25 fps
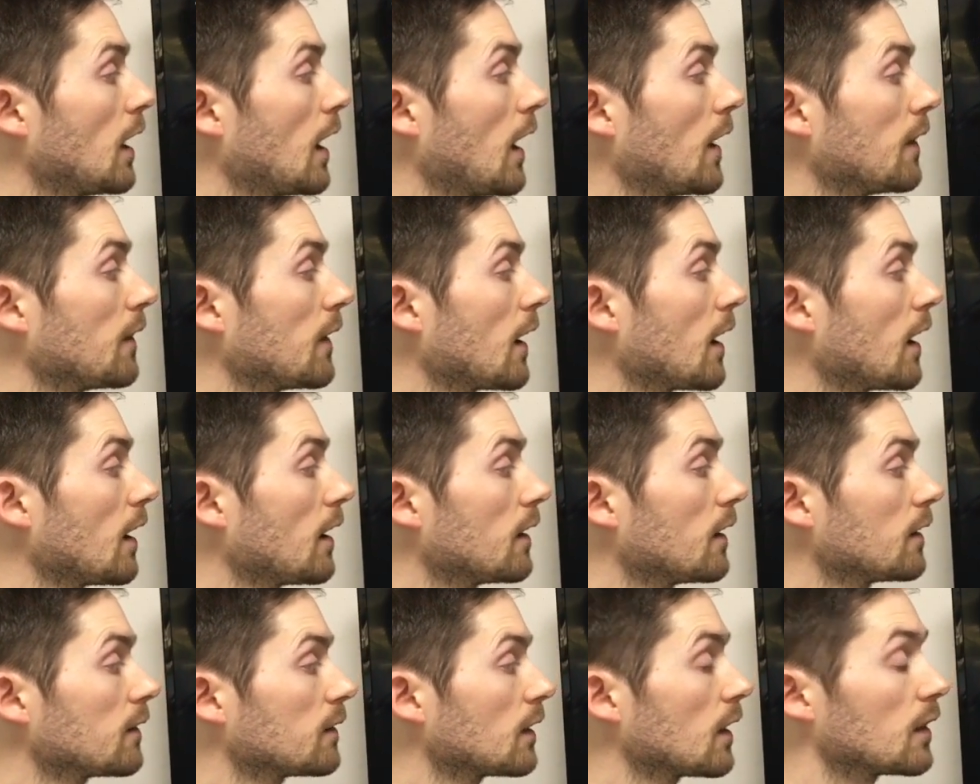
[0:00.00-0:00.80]
and
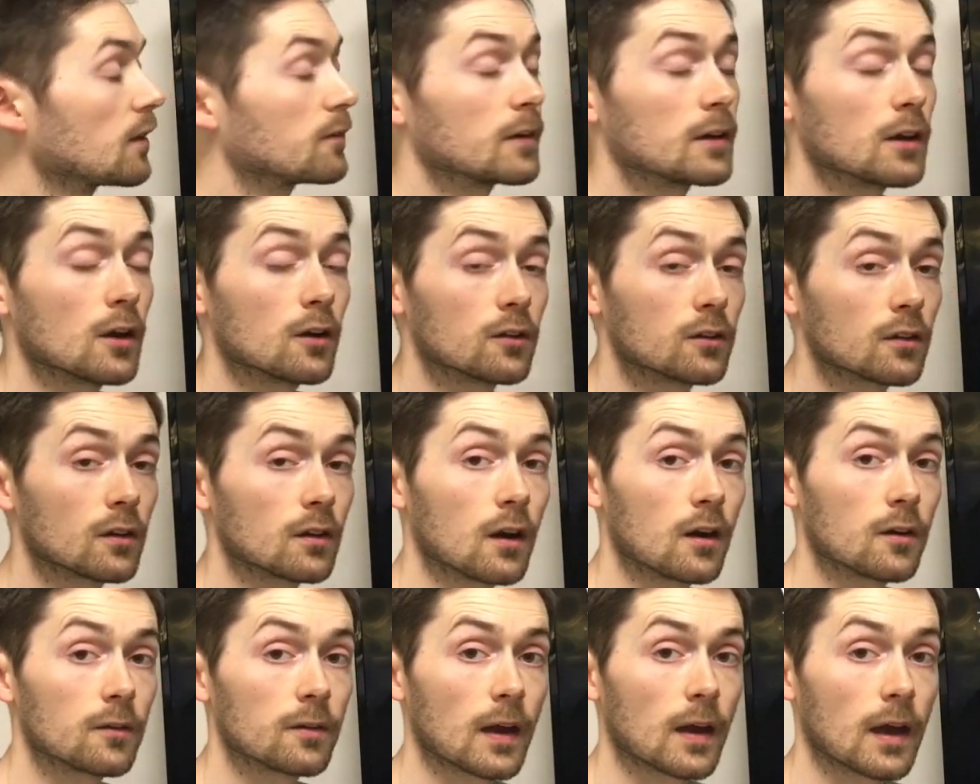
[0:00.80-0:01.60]
they're the videos that
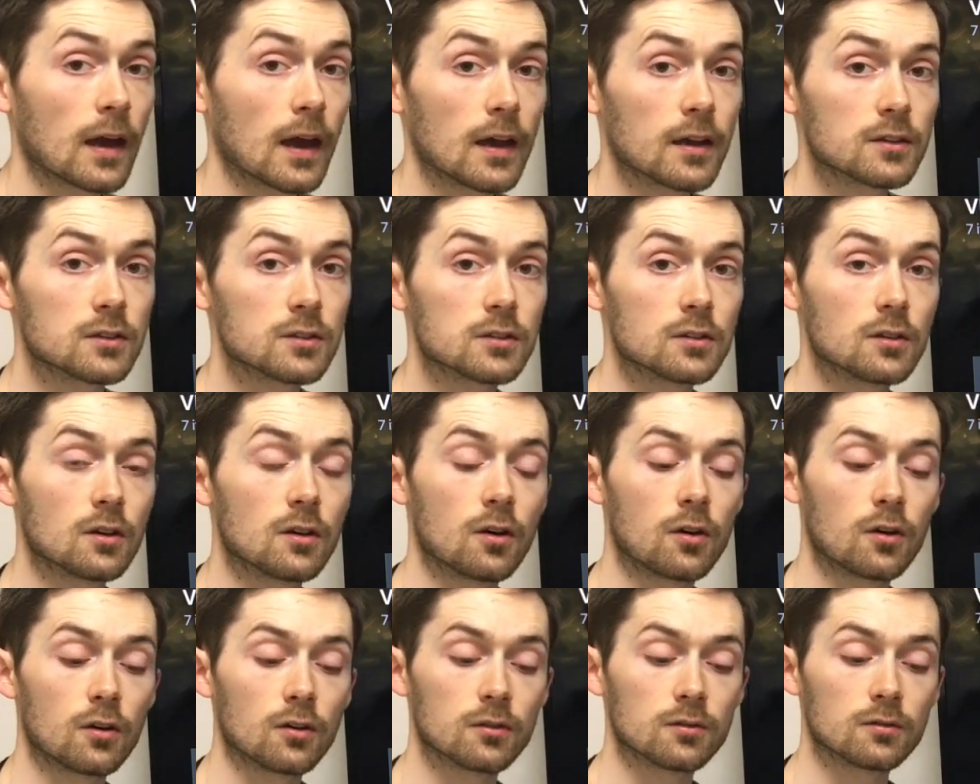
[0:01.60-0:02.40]
I've had
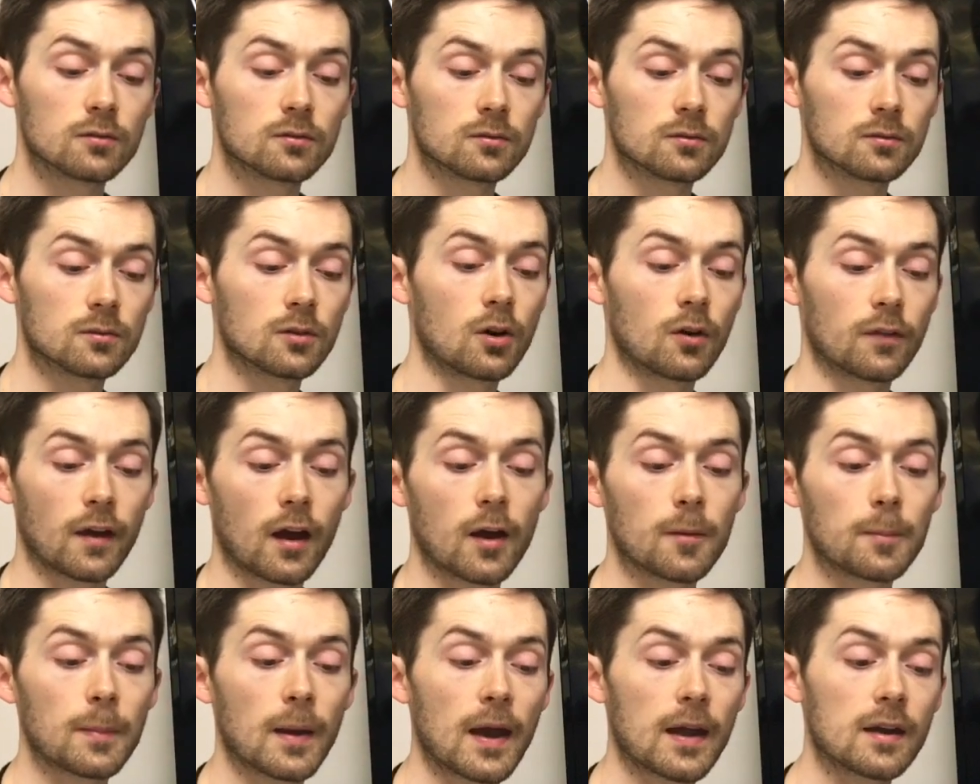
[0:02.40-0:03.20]
on the
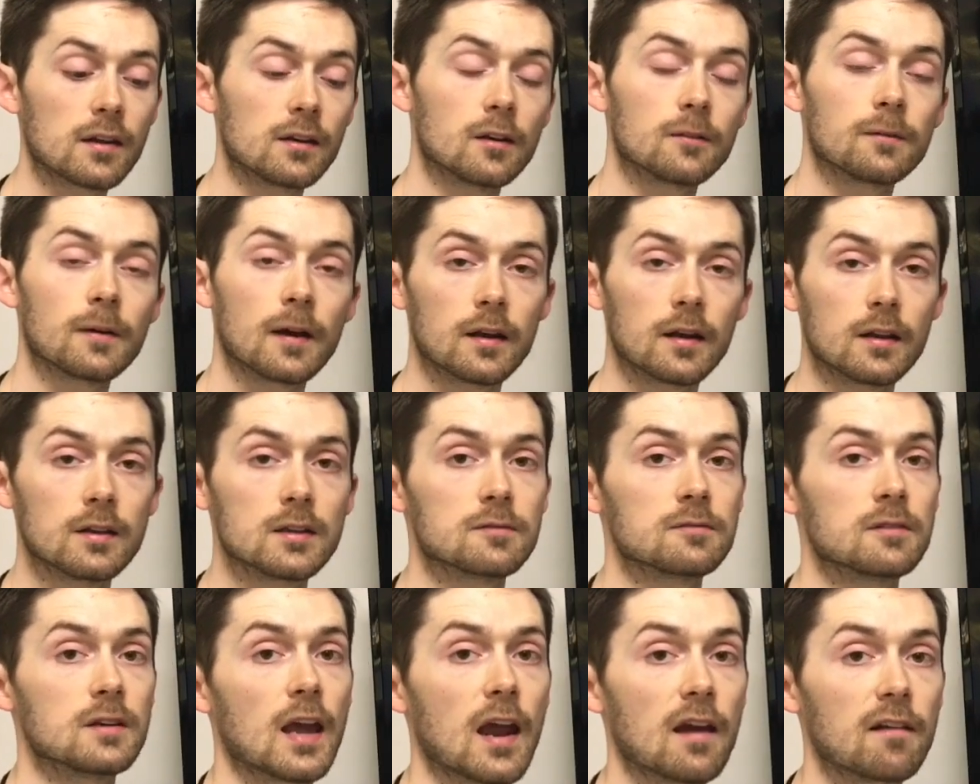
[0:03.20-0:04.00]
iPad and I've found in
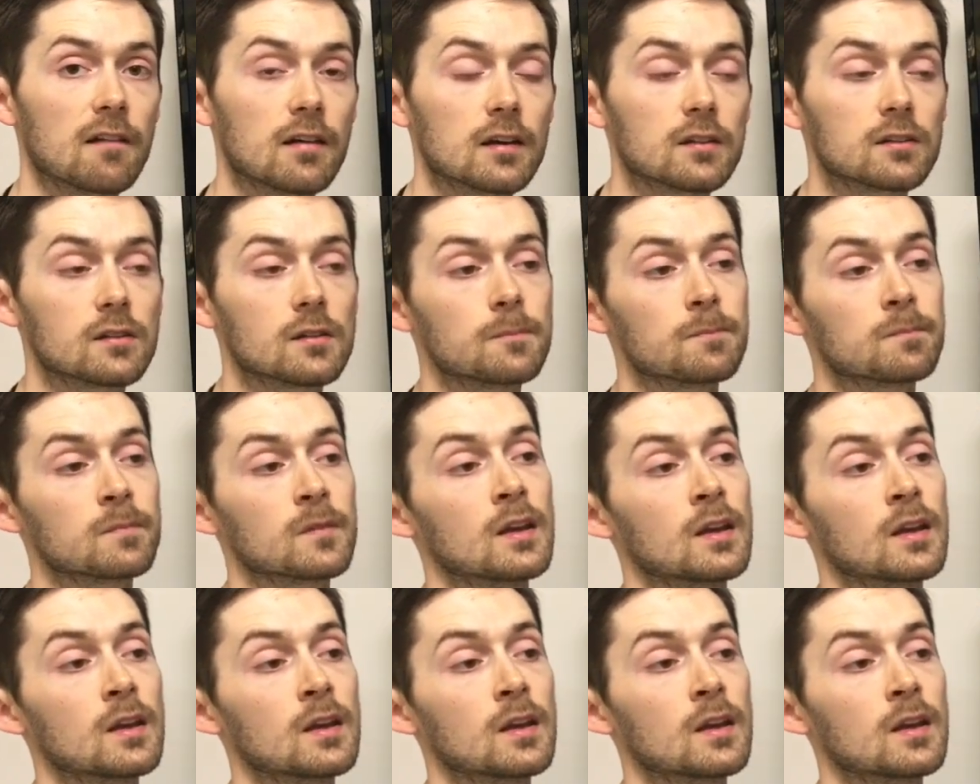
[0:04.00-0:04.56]
different areas.